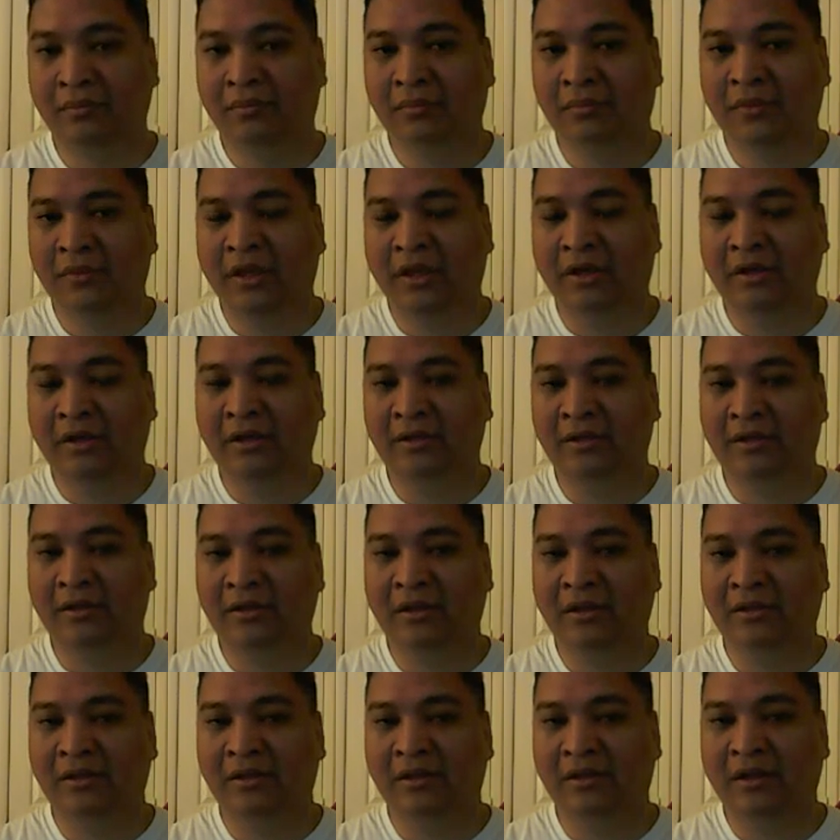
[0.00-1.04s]
Now
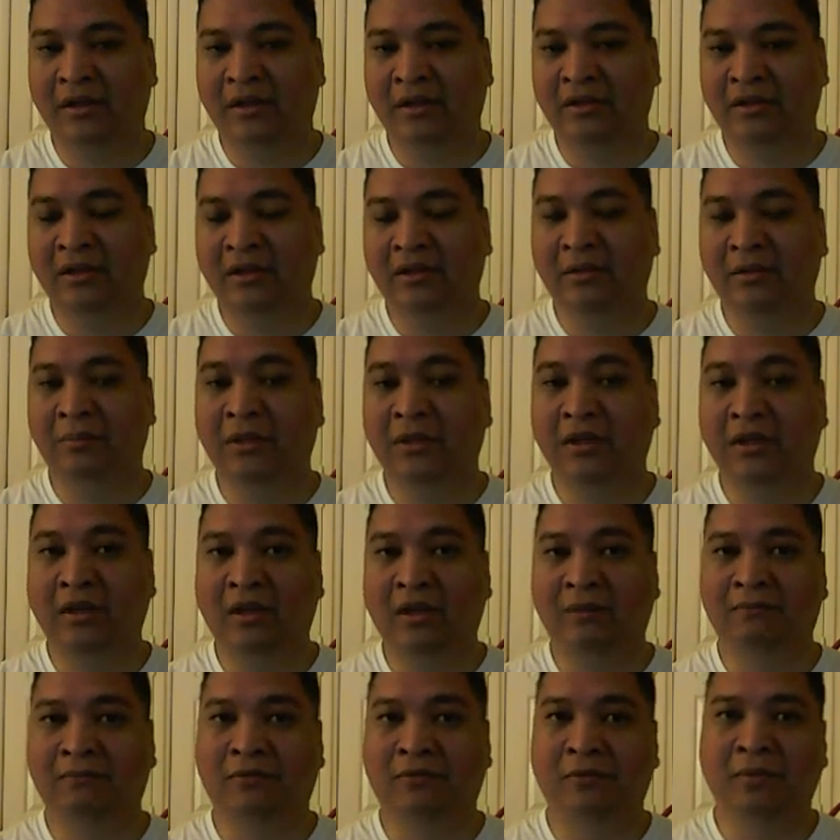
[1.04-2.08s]
that's a big
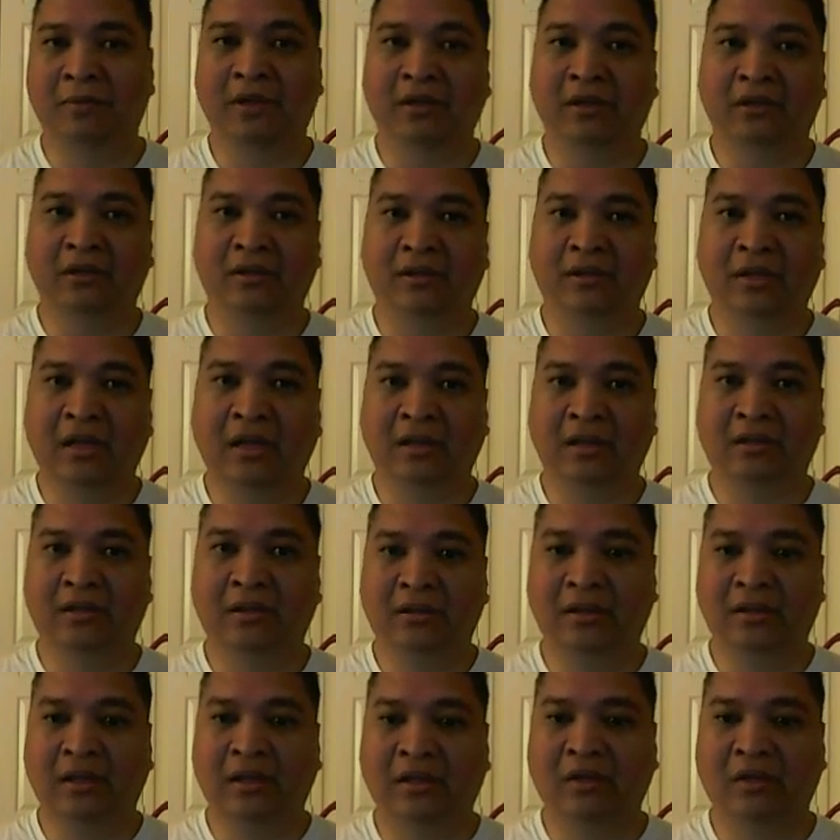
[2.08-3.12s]
help for me.
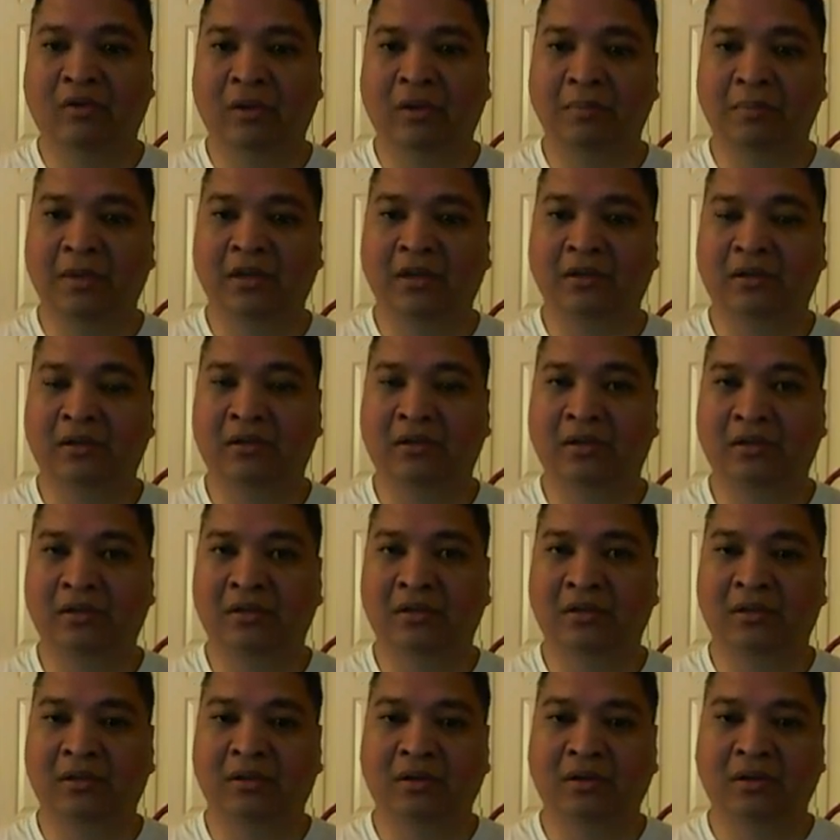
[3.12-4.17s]
That's how I make decision.
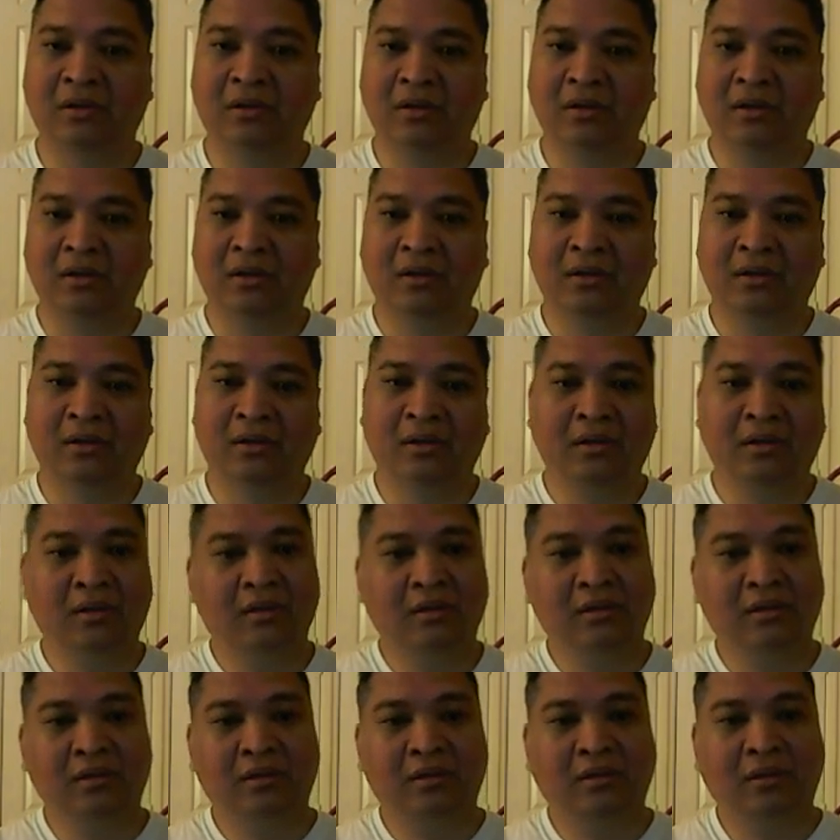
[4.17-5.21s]

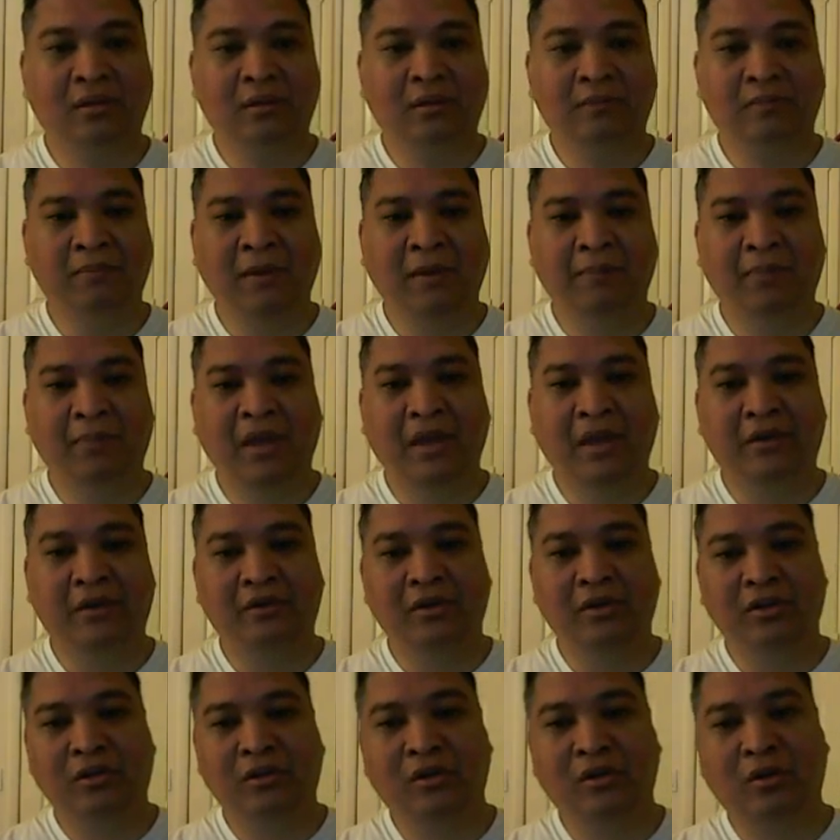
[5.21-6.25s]
So if my pattern
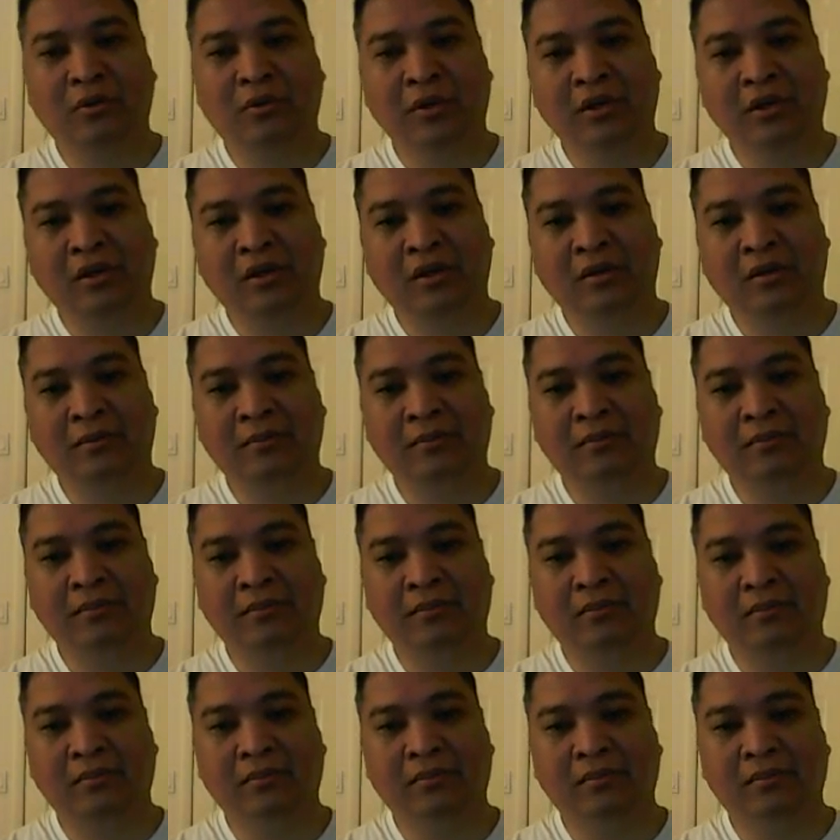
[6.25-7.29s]
is going up,
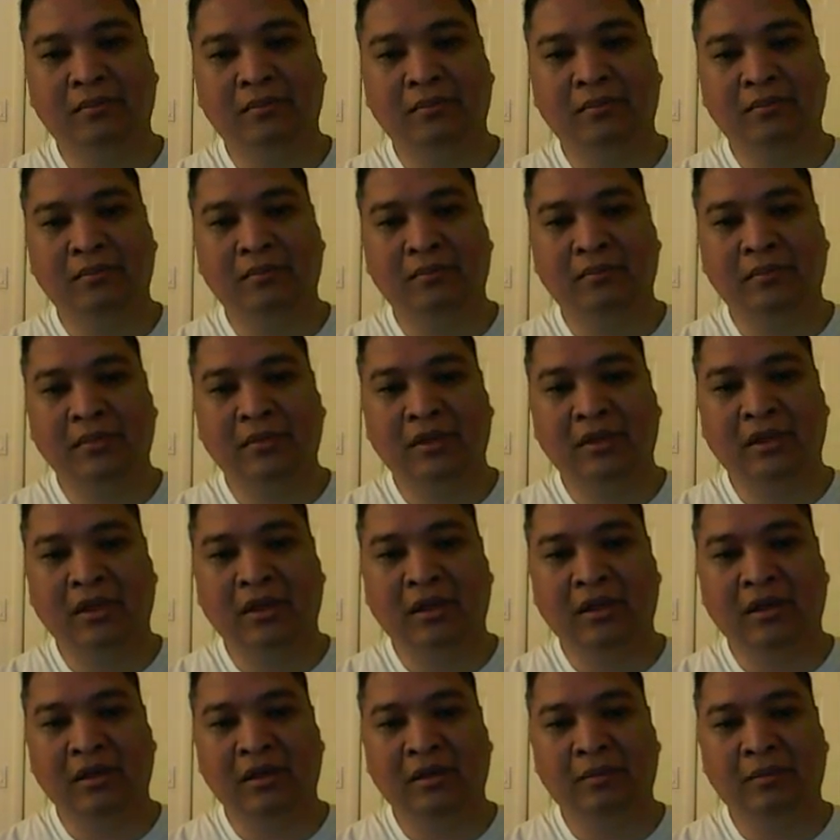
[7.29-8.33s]

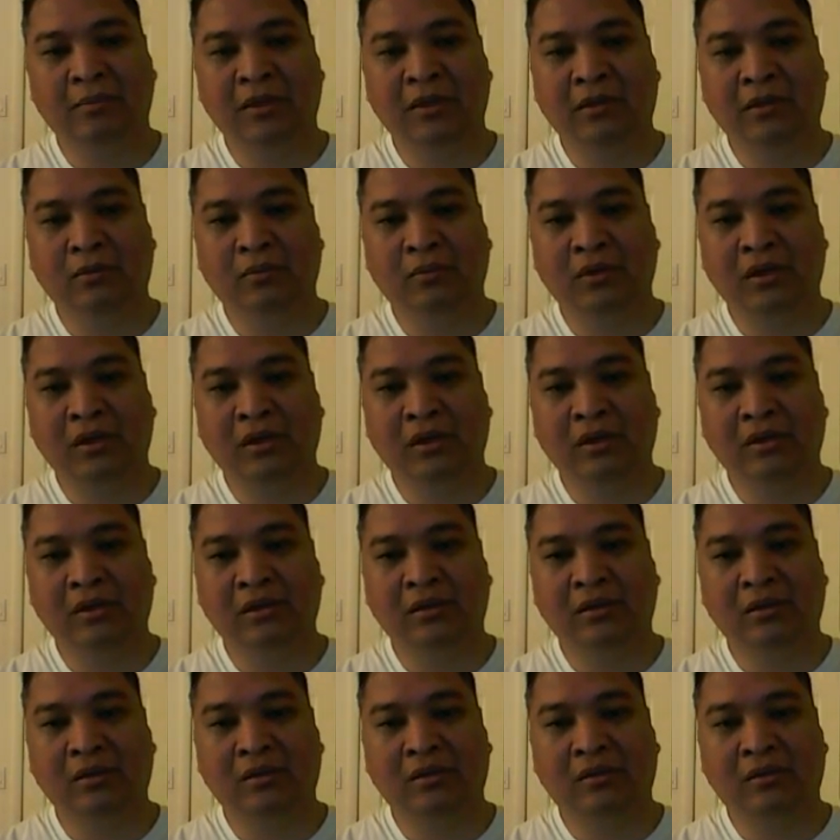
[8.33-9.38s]
and it's between
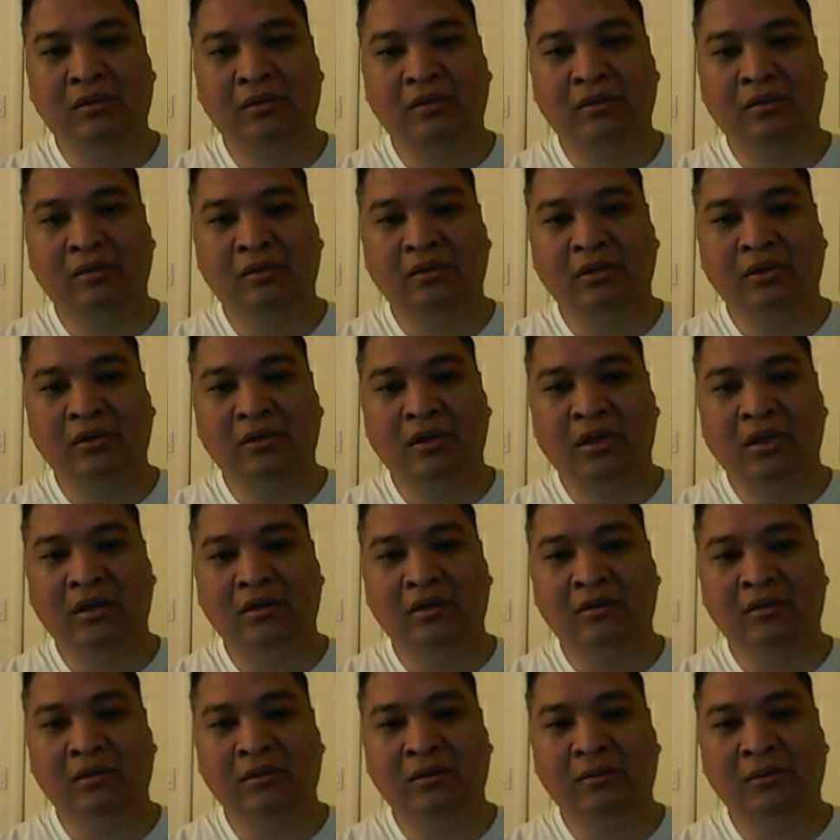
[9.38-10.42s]

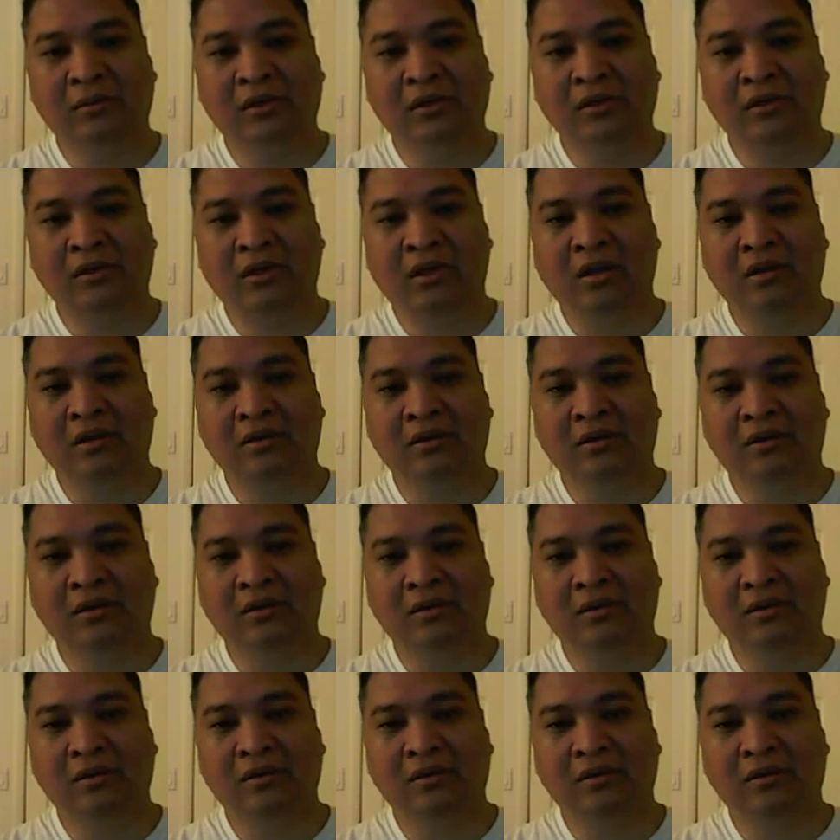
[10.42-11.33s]
$30 and $20,